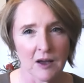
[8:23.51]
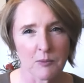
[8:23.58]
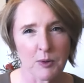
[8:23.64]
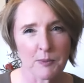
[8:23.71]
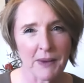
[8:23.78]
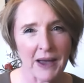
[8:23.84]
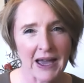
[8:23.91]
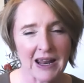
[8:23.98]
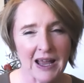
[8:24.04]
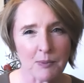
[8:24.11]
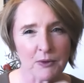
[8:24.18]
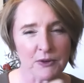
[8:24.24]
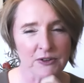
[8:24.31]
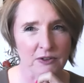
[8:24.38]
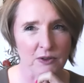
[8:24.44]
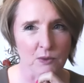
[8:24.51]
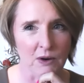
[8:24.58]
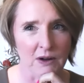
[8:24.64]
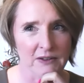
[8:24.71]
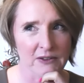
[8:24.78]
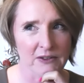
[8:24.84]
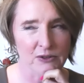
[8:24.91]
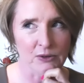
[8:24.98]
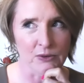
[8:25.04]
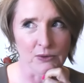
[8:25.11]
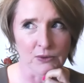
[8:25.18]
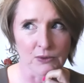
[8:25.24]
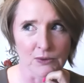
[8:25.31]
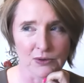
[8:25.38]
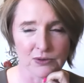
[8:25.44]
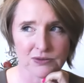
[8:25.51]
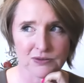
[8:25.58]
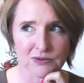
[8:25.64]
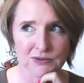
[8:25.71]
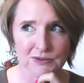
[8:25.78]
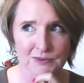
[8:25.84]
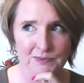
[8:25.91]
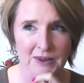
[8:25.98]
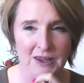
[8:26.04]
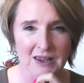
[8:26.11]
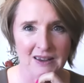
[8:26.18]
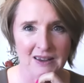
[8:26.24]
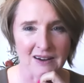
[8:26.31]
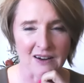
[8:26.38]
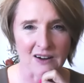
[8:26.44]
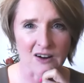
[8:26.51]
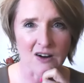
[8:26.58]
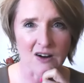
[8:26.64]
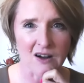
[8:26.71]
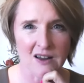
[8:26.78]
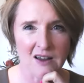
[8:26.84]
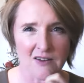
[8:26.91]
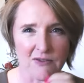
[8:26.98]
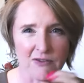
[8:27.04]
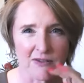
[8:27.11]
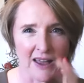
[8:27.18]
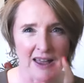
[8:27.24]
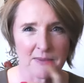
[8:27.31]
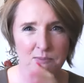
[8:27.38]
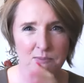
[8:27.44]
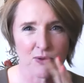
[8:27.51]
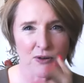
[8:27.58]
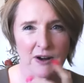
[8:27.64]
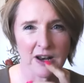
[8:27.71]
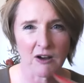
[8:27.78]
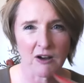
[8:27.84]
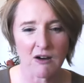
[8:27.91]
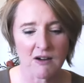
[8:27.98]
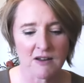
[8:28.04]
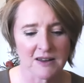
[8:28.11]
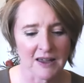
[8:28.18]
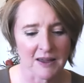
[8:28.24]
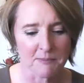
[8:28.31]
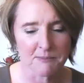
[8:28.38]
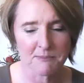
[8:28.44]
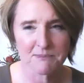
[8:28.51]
But bad apples are the ones who are kind of putting on a